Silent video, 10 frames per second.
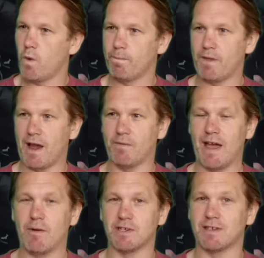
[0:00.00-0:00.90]

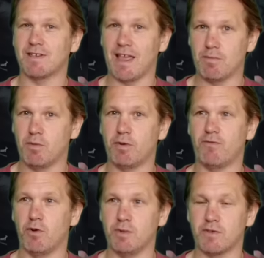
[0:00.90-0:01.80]
That was a statement
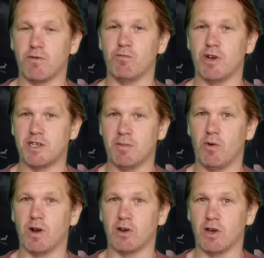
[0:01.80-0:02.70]
performance from Richie
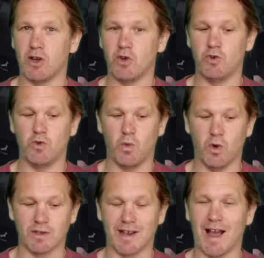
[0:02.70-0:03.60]
Mwanga, who
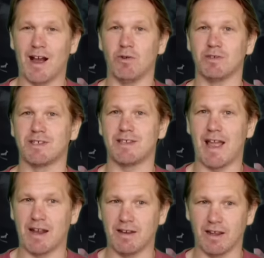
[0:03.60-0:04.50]
was
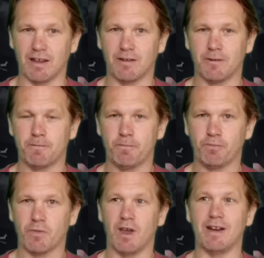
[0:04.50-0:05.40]
outstanding.
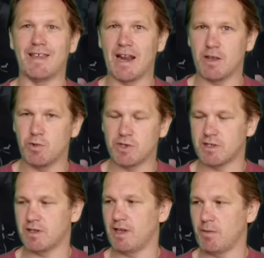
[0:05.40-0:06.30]
And again, he
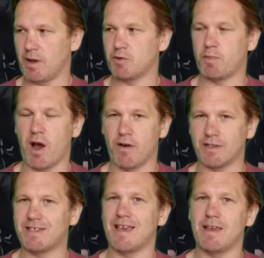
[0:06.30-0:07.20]
was part of a
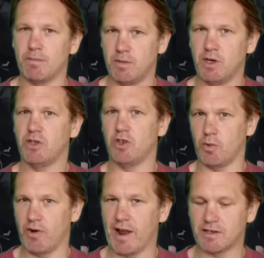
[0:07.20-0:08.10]
team that
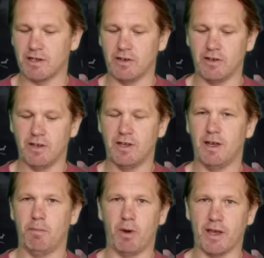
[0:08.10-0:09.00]
were excellent,
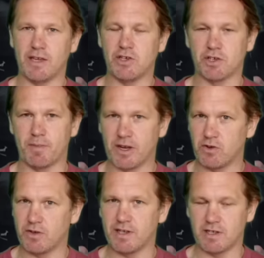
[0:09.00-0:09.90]
but he just made
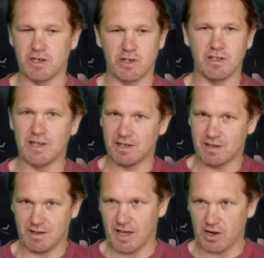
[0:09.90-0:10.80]
good decisions. He's
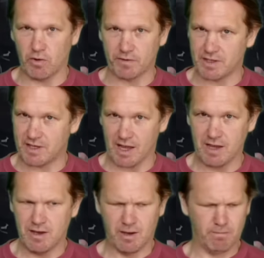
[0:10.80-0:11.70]
kicking off the tee.
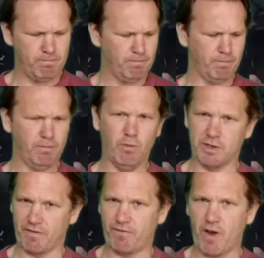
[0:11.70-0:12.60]

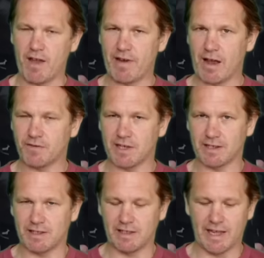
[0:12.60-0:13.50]
Was it 5 out of
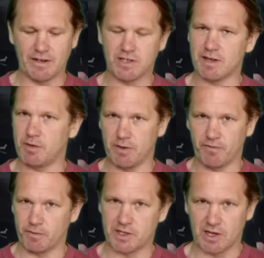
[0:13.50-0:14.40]
6 in the end? Some of them
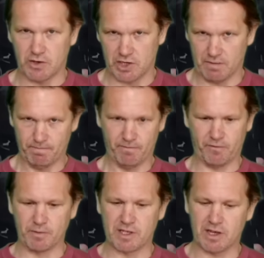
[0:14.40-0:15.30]
from the
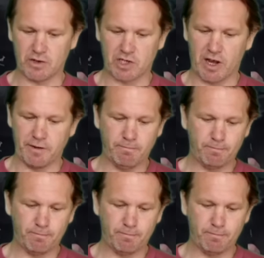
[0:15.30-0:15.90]
touchline.